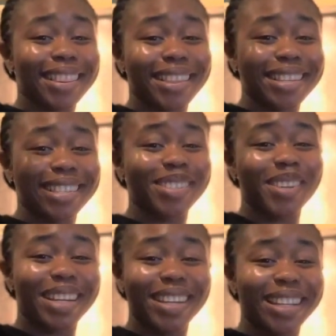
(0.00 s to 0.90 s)
this is on
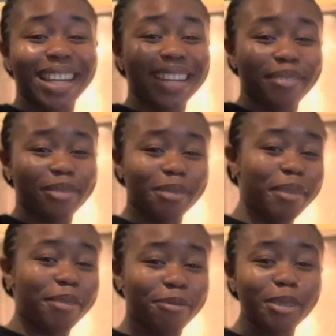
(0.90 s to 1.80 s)
another level
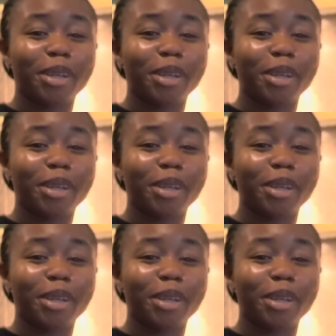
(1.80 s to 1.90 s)
my food